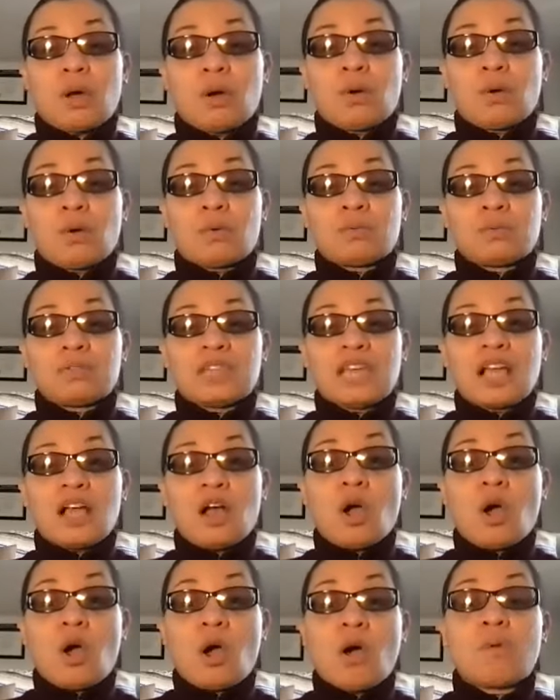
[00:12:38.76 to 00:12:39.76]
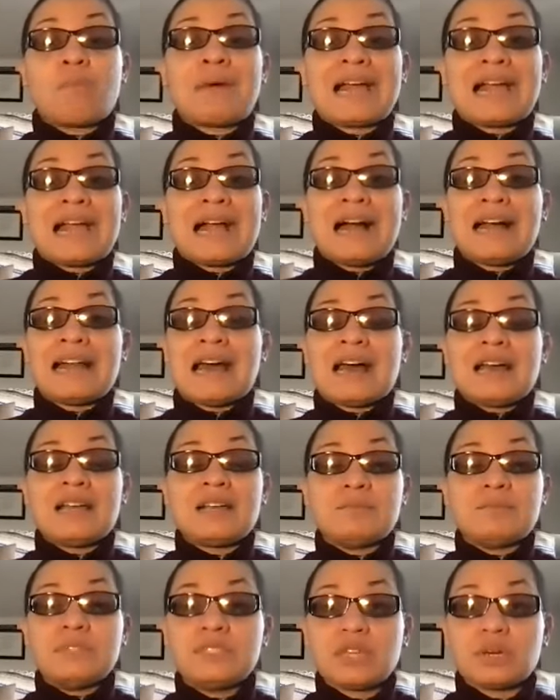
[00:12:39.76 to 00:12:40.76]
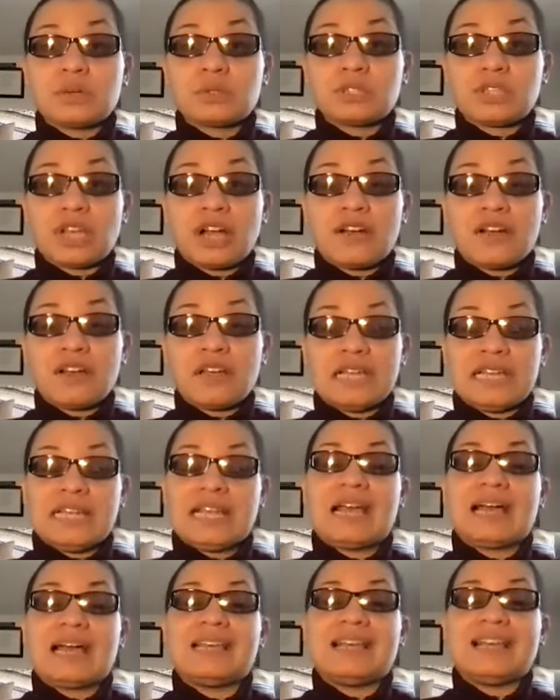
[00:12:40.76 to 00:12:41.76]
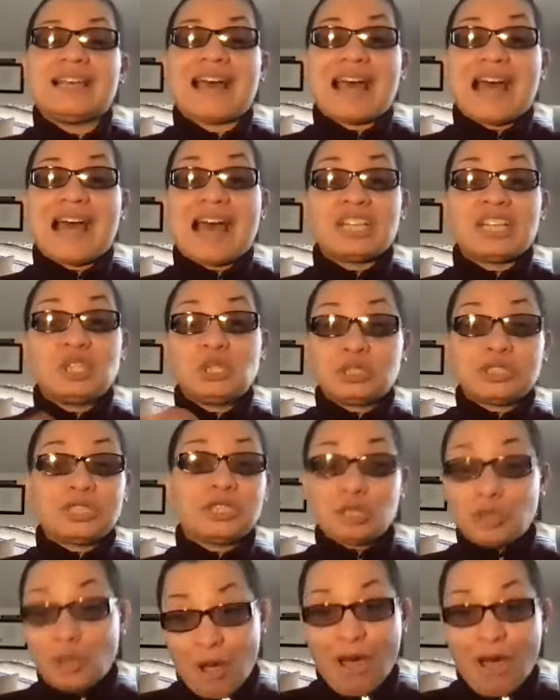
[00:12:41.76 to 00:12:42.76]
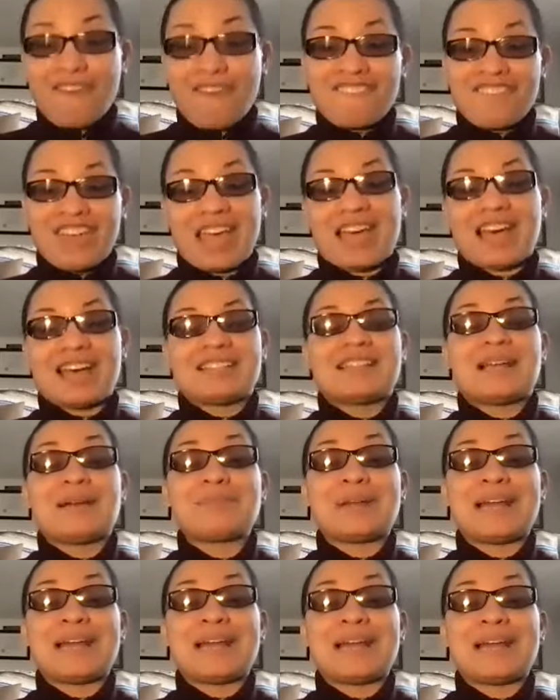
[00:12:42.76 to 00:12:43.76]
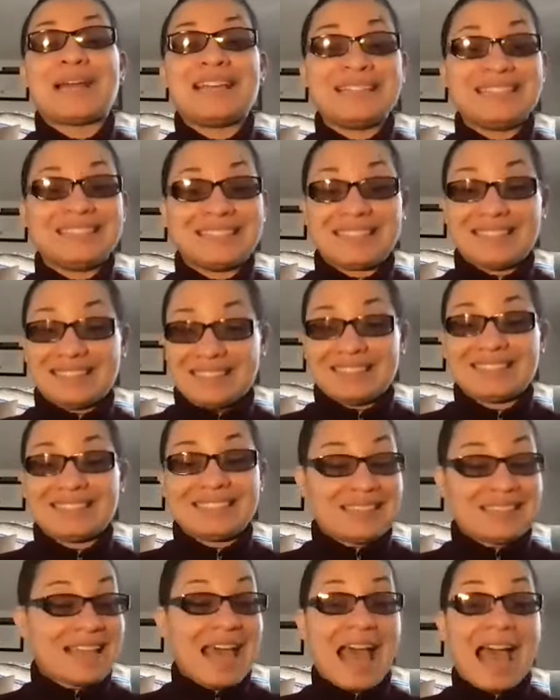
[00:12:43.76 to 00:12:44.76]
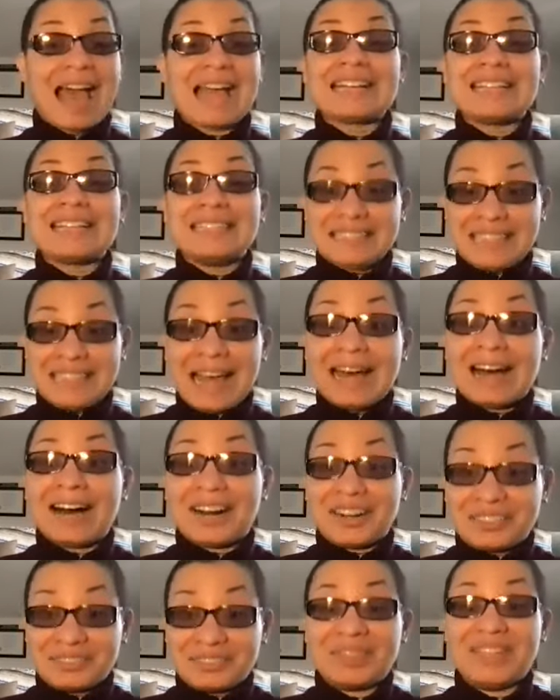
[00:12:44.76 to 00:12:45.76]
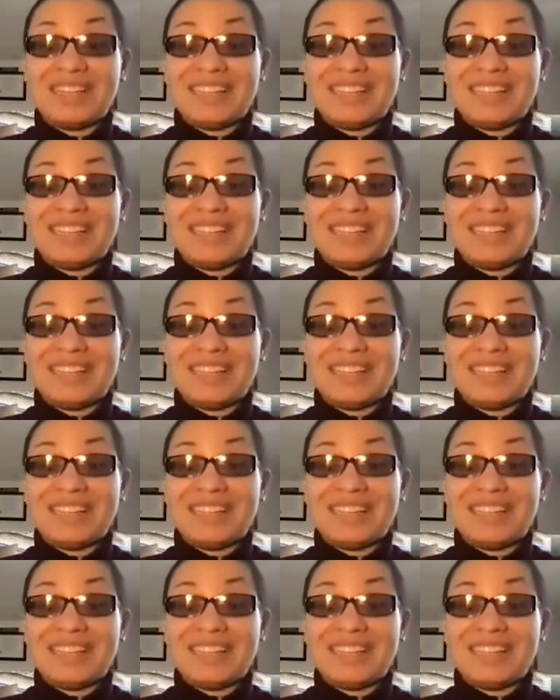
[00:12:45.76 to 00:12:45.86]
so they go, oh my God, I am so sorry. I usually talk fast. I'm like, I can tell.